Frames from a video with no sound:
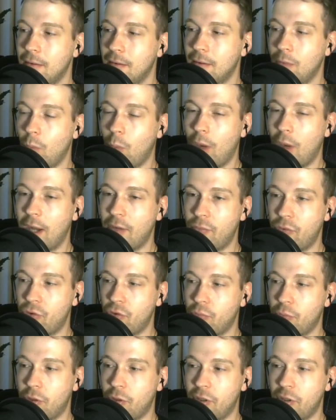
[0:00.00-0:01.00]
White
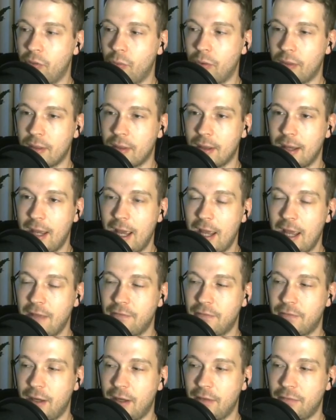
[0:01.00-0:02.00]
responded with
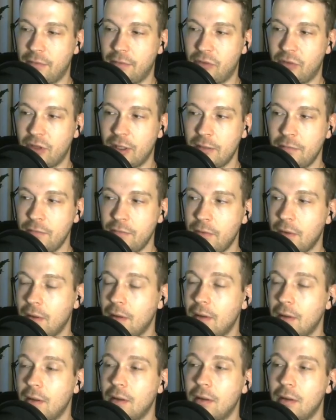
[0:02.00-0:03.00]
a5 himself.
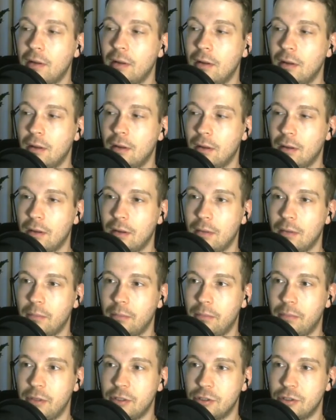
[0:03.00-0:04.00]

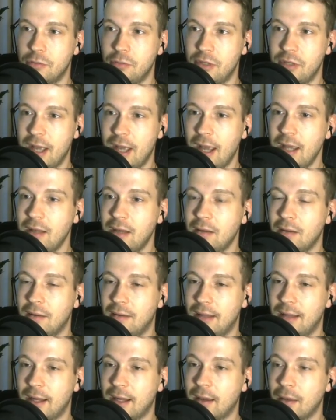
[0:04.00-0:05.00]
Bishop d8,
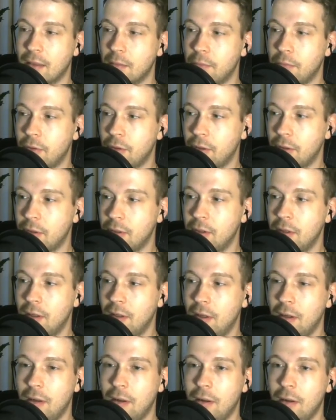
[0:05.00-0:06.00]
attacking the pawn.
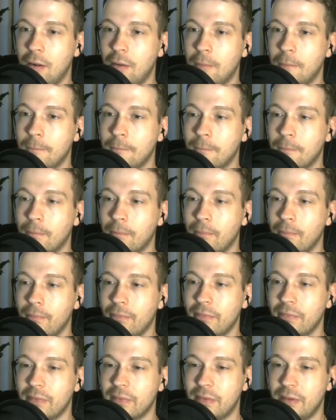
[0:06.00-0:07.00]

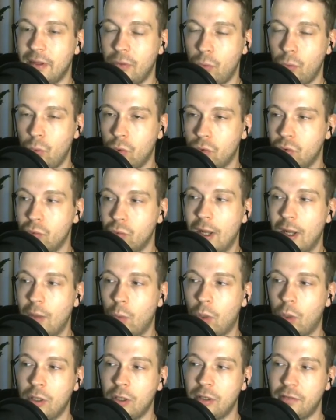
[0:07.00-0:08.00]
Then rook to
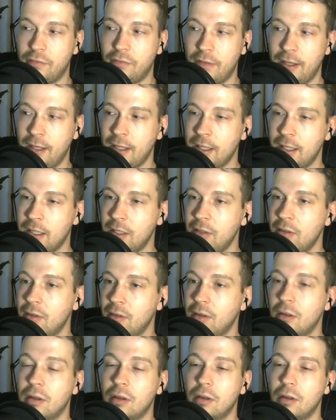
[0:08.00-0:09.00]
a1, defending it.
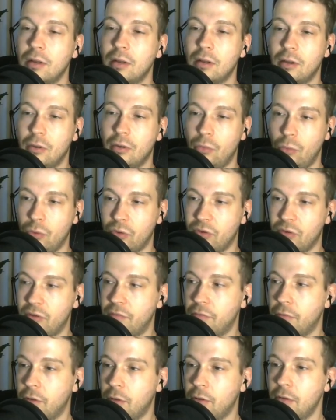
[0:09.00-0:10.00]
Rook
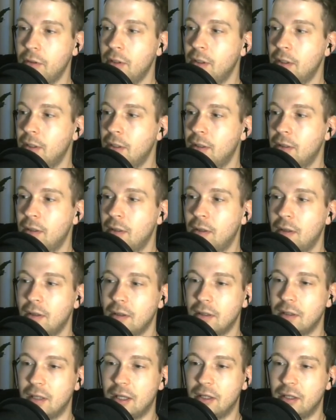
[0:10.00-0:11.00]
c4.
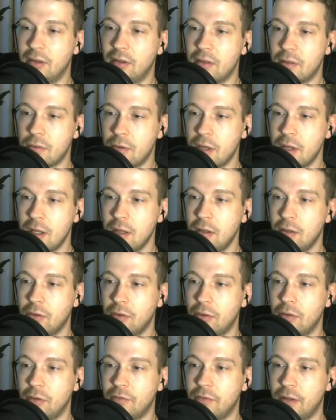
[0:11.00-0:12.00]
King d3 to
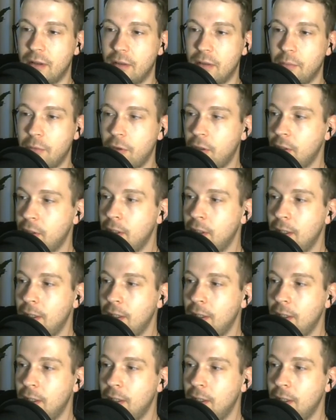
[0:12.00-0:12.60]
defend the pawn.